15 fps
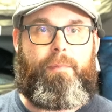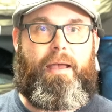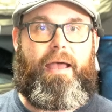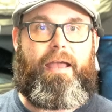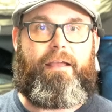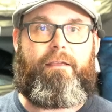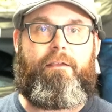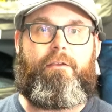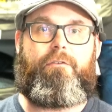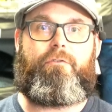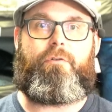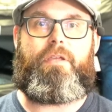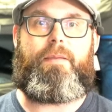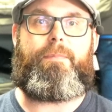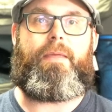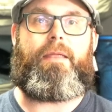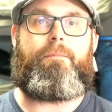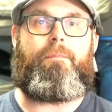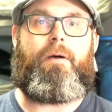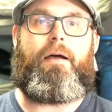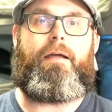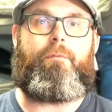back. So keep that in
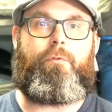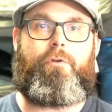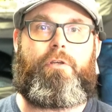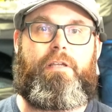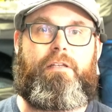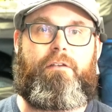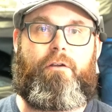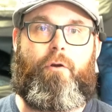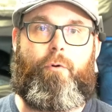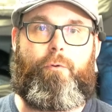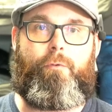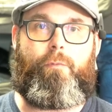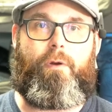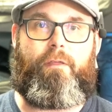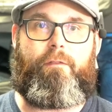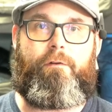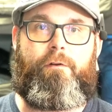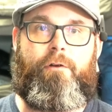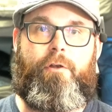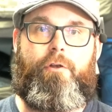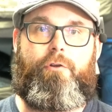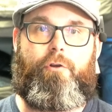mind when you get into colder
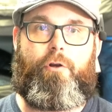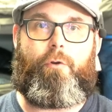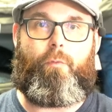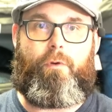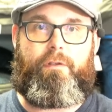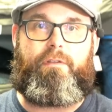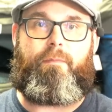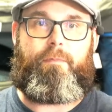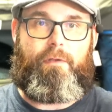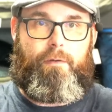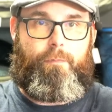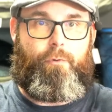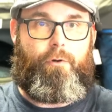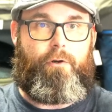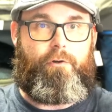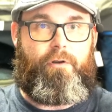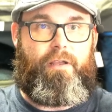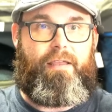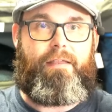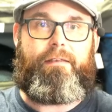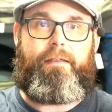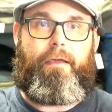weather. You're going to want something to put on your
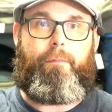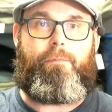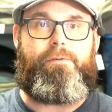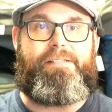head to help